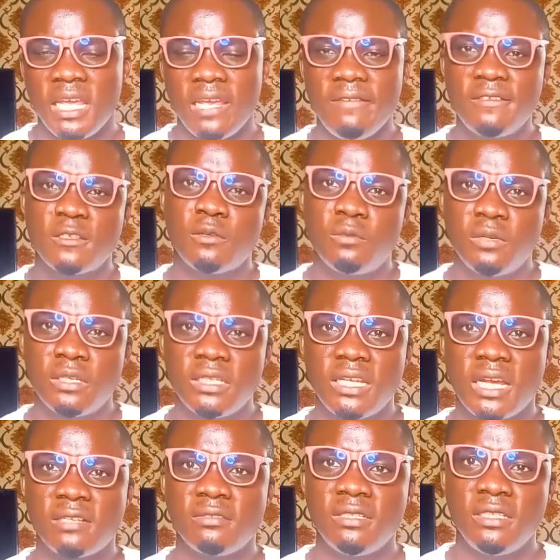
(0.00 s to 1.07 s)
If somebody
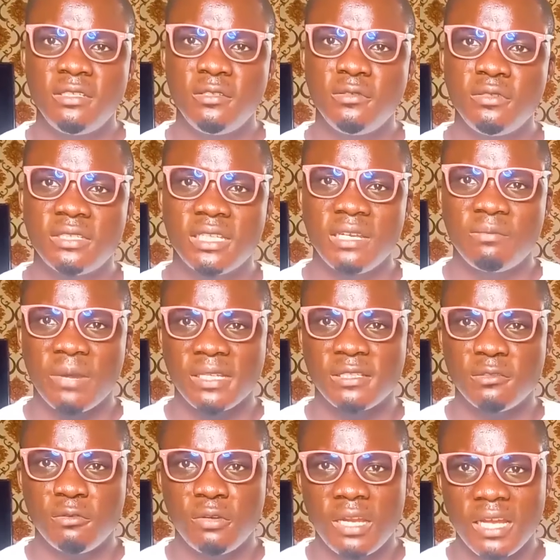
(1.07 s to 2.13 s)
actually used a
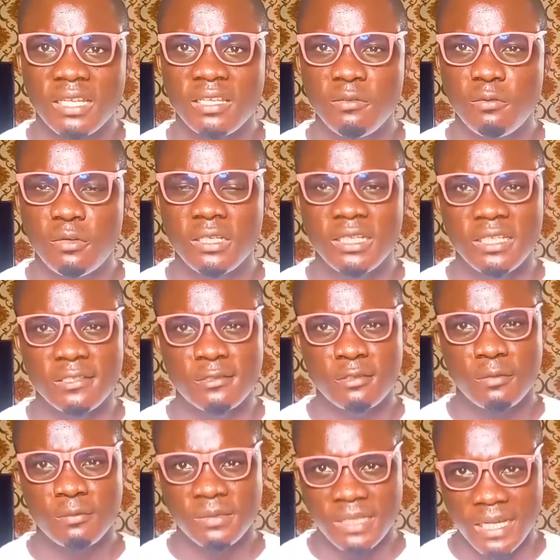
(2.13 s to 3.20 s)
particular keyword in his
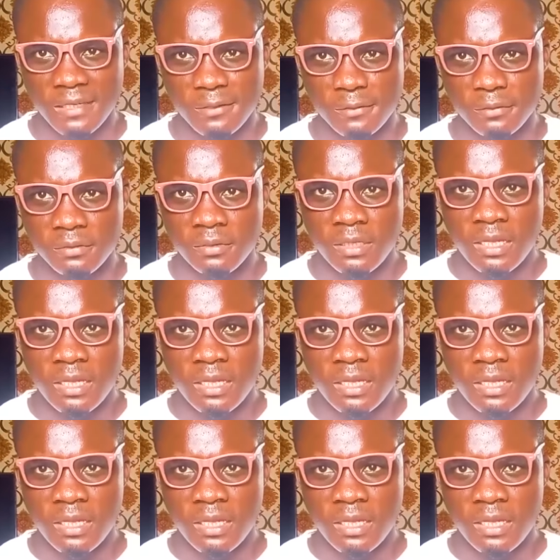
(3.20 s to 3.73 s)
subtitle